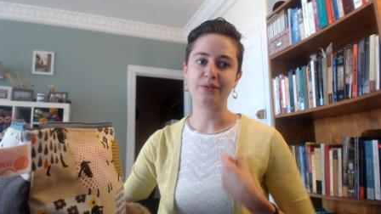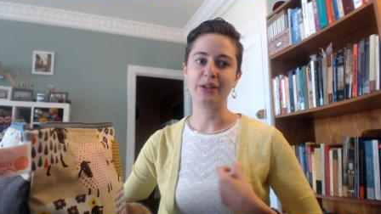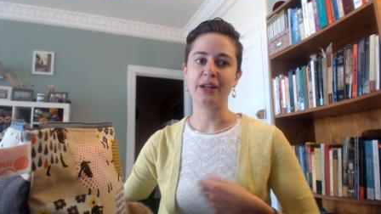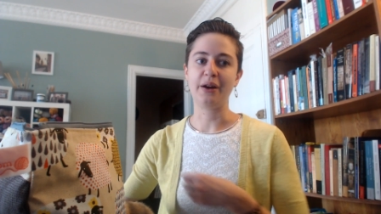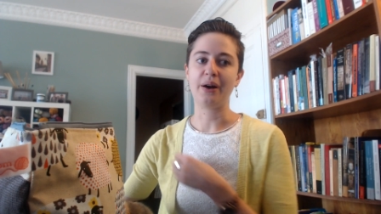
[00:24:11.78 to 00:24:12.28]

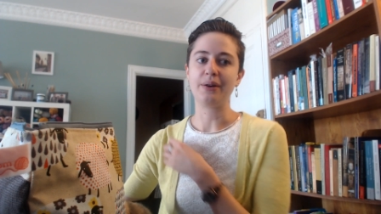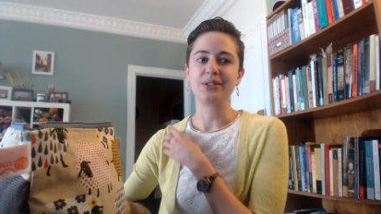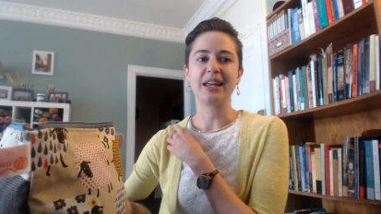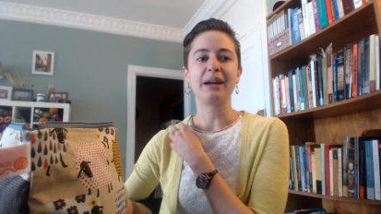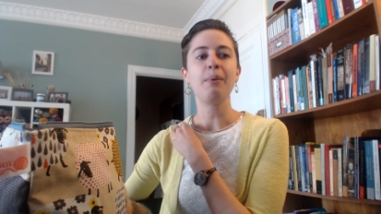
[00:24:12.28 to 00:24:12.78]
you know, I was
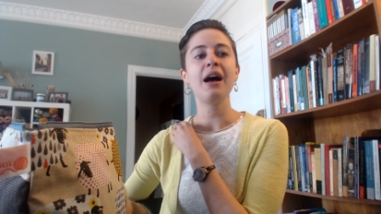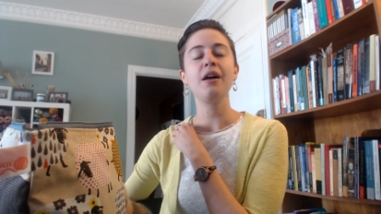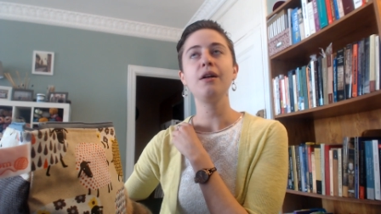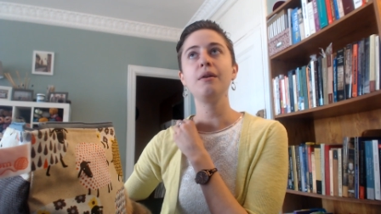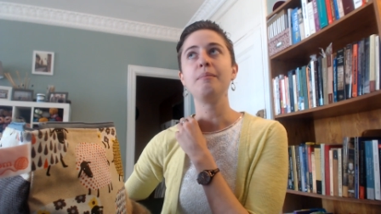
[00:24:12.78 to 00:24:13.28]
like,
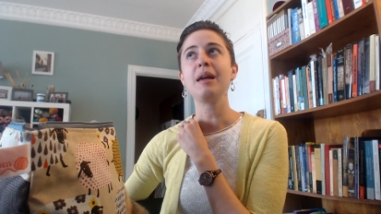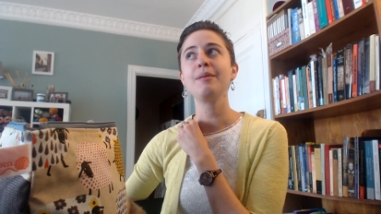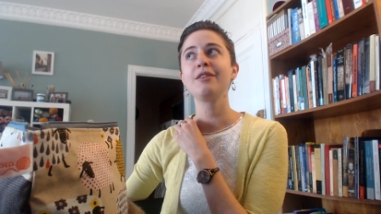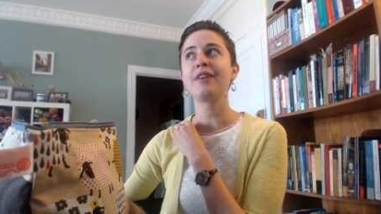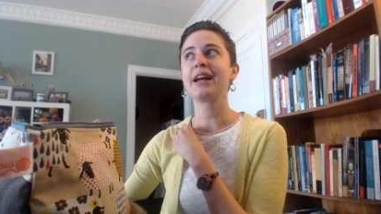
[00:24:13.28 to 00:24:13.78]
well, maybe
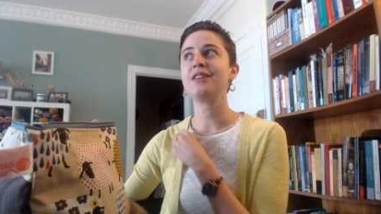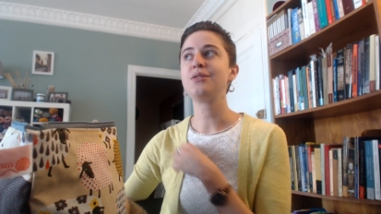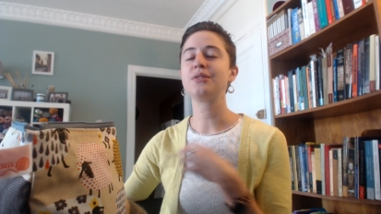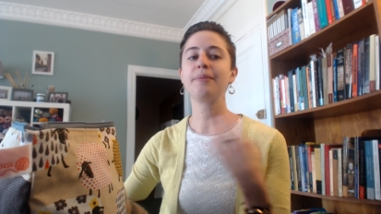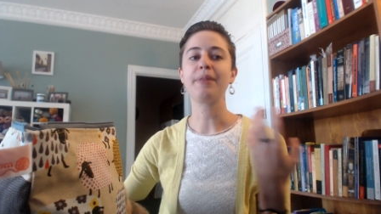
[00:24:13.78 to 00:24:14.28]
if I can do
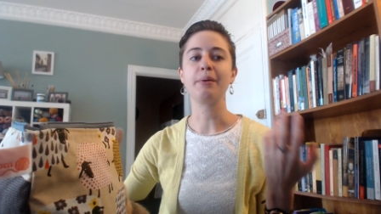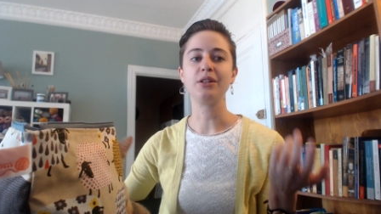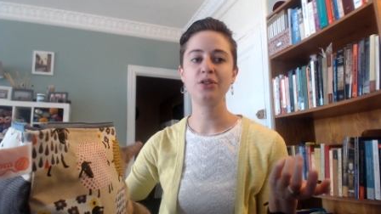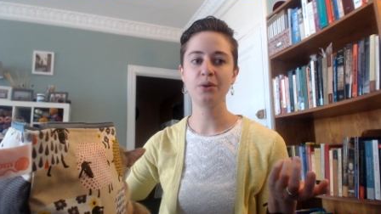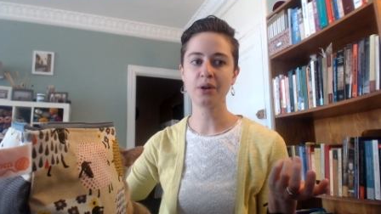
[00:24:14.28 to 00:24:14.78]
something with
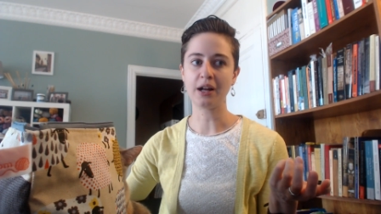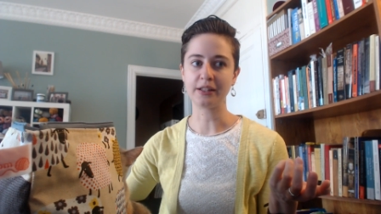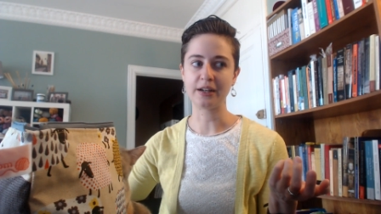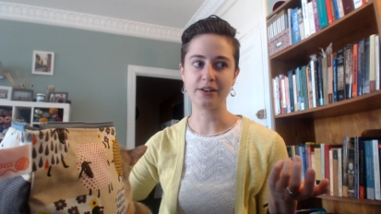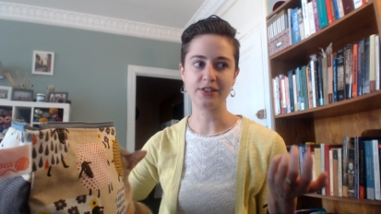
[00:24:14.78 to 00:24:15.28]
two
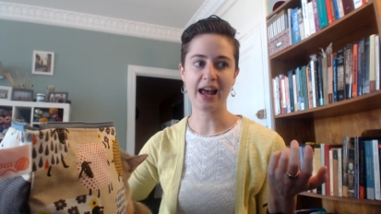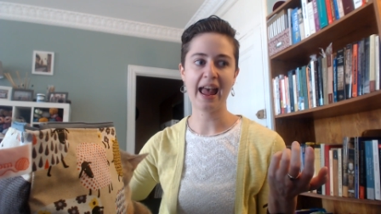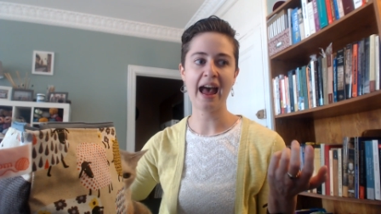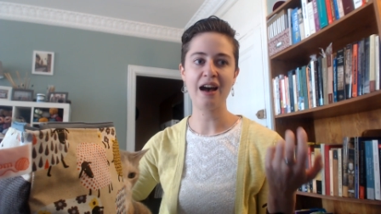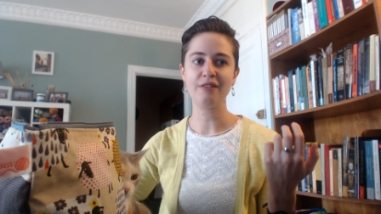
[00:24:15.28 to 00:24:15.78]
colors, I
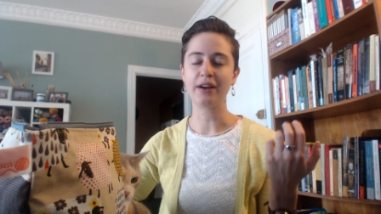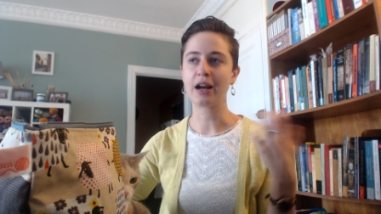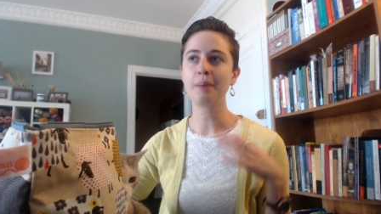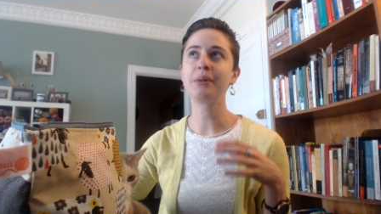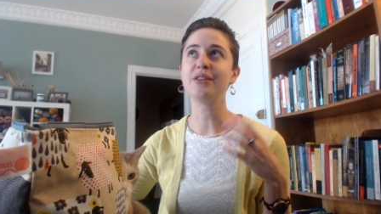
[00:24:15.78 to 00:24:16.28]
have a
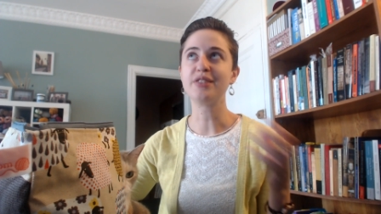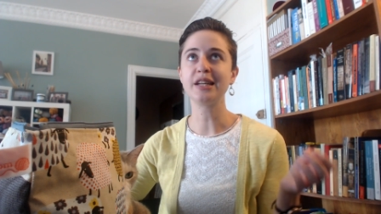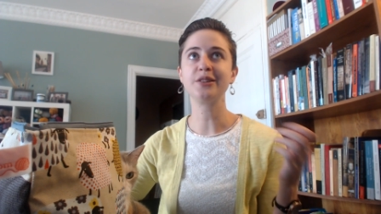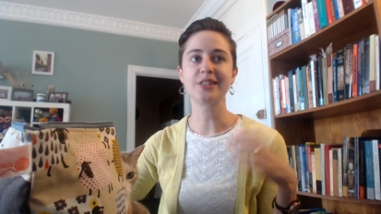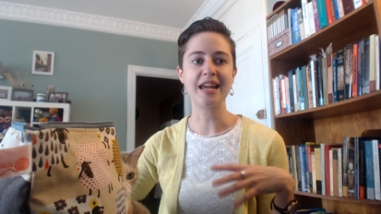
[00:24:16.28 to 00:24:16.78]
couple of
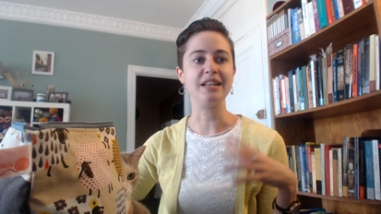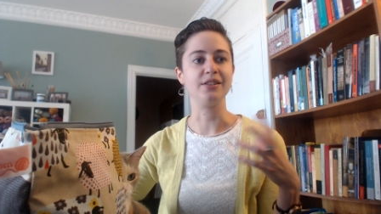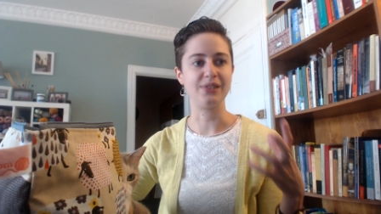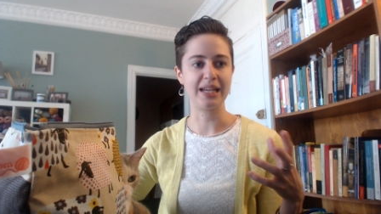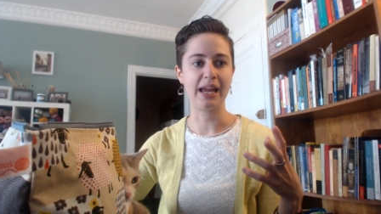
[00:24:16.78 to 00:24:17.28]
single skeins
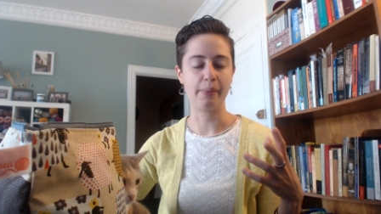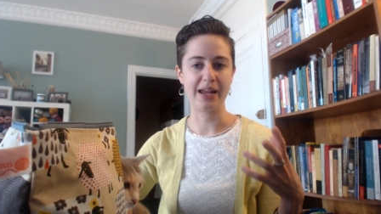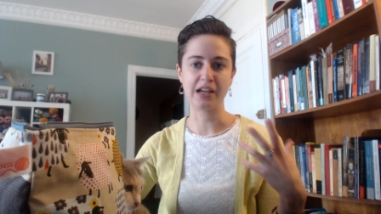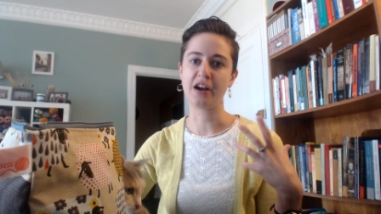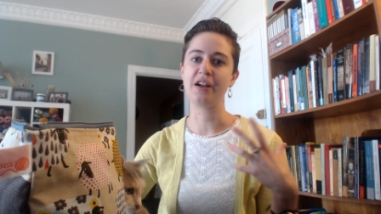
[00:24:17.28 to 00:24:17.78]
of DK
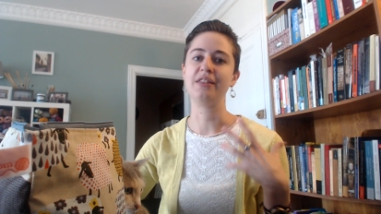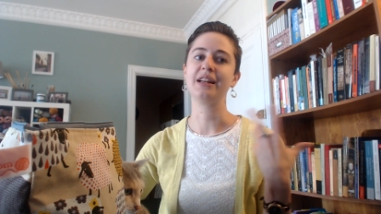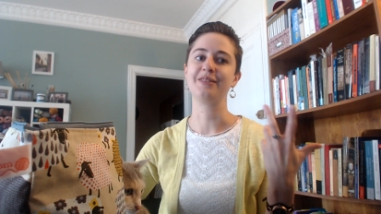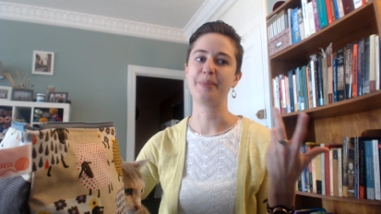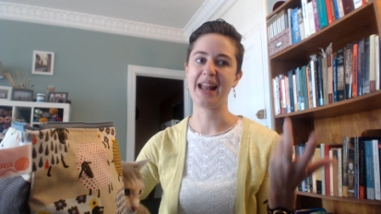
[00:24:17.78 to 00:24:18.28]
weight yarn that
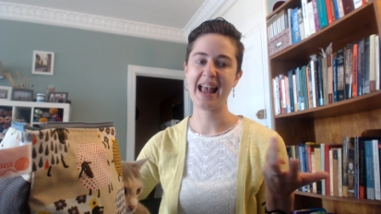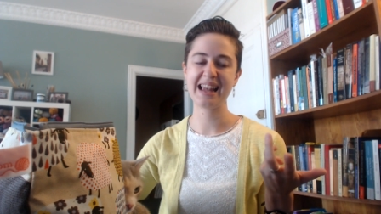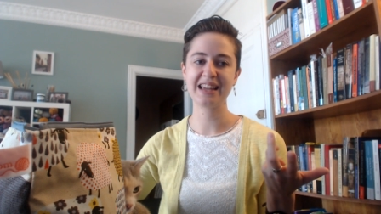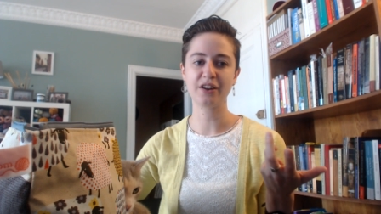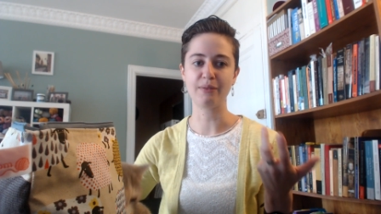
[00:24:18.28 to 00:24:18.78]
have been
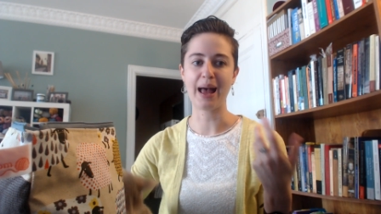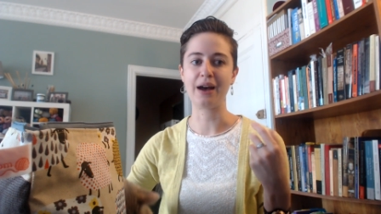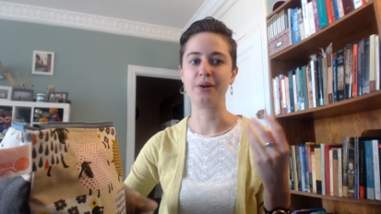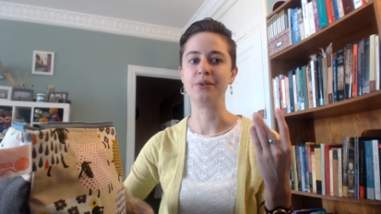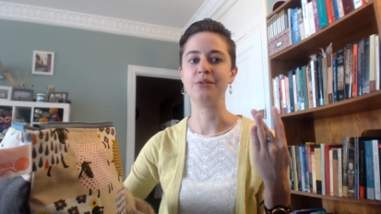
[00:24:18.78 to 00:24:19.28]
hanging
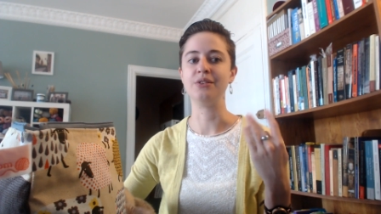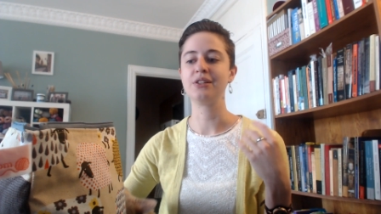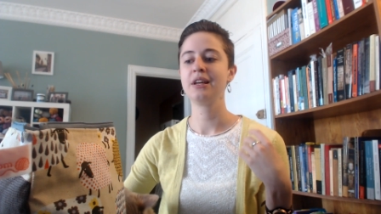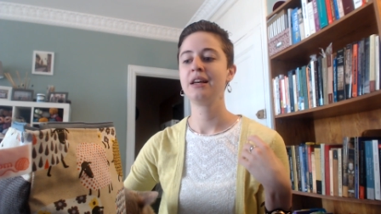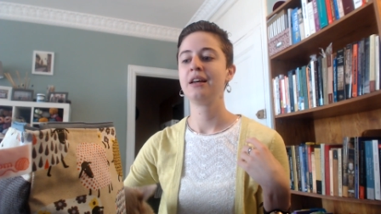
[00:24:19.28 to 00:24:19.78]
around.
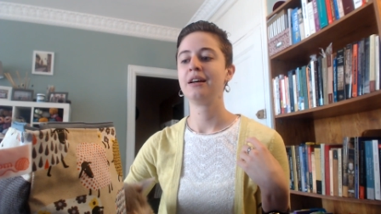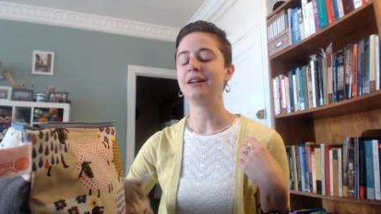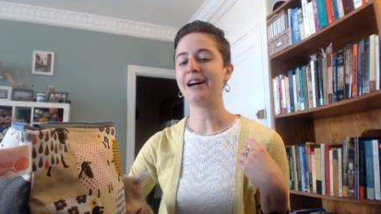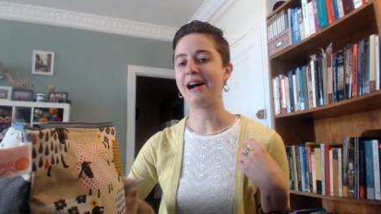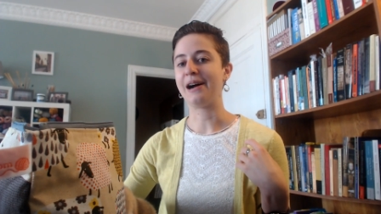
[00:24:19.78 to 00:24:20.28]

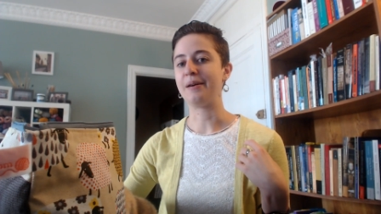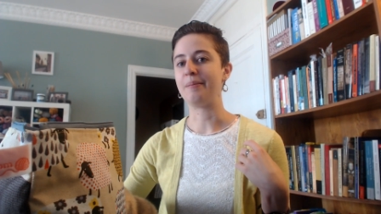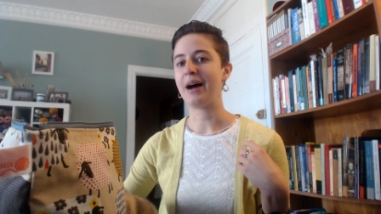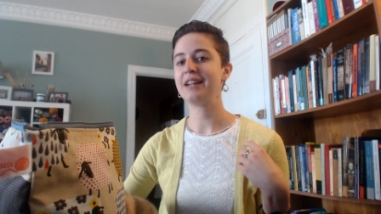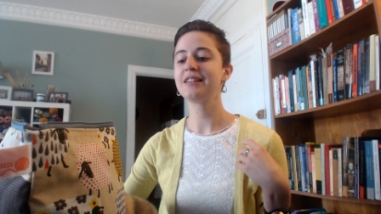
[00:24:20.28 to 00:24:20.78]
Um,
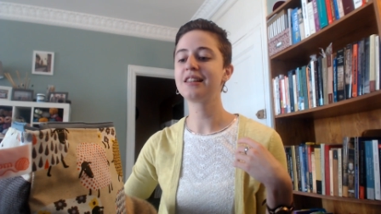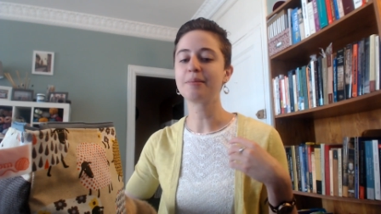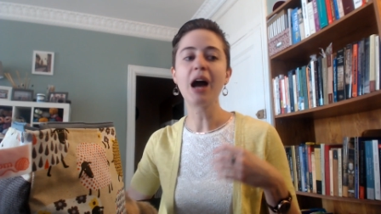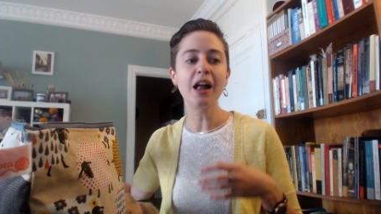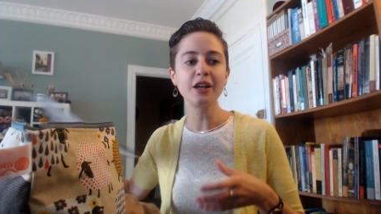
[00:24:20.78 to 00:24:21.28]
I did some
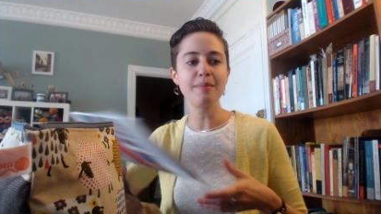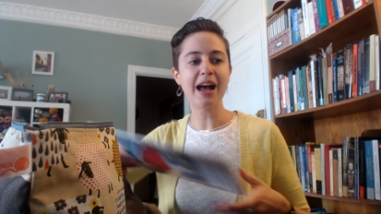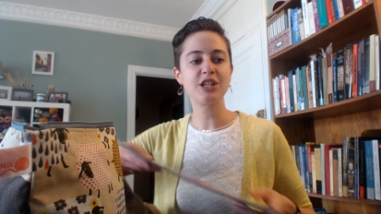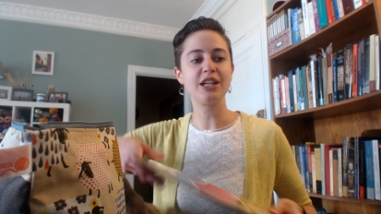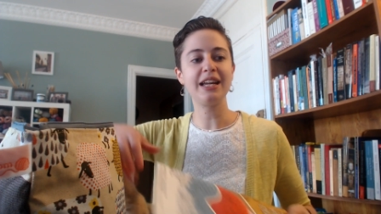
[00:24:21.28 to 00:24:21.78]
color
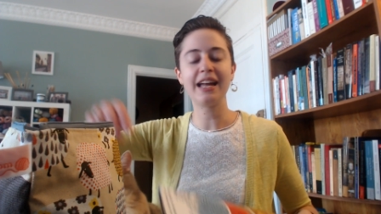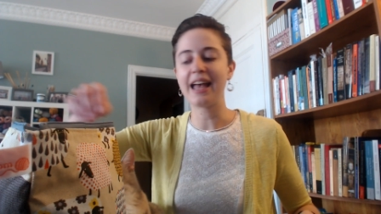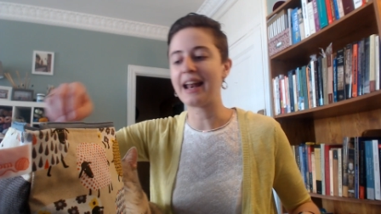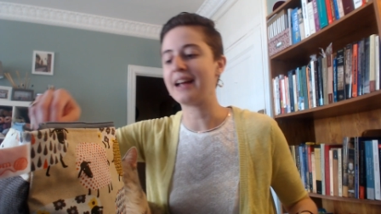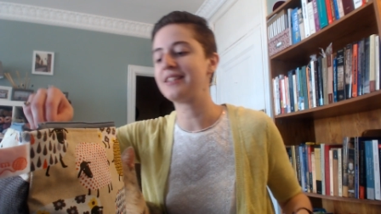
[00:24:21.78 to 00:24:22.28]
matching
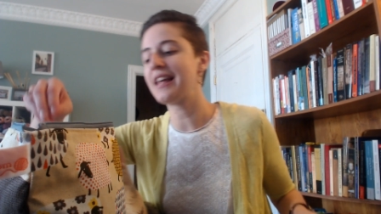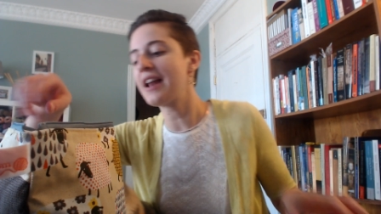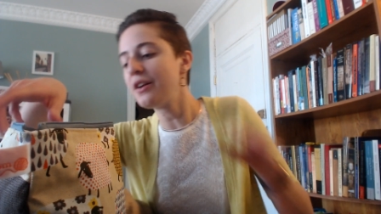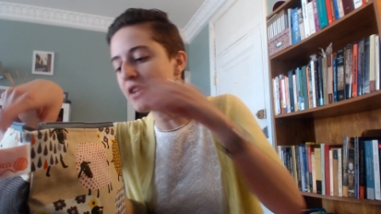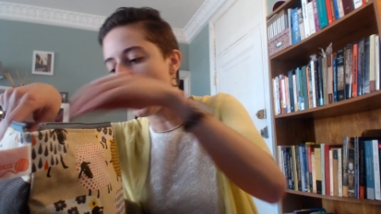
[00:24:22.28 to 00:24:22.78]
and I
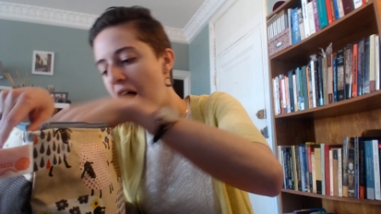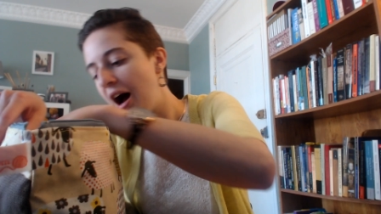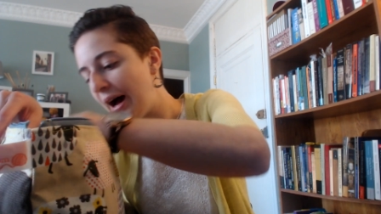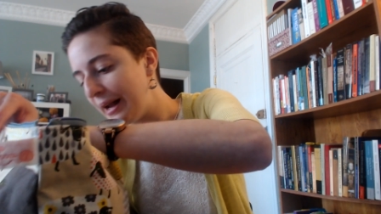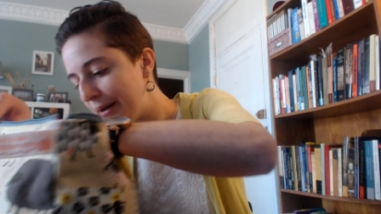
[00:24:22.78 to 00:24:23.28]
settled
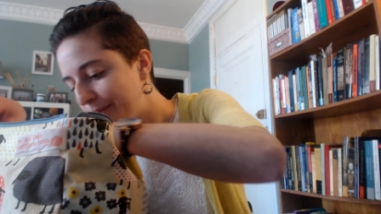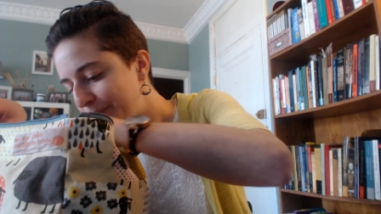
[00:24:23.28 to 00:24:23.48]
on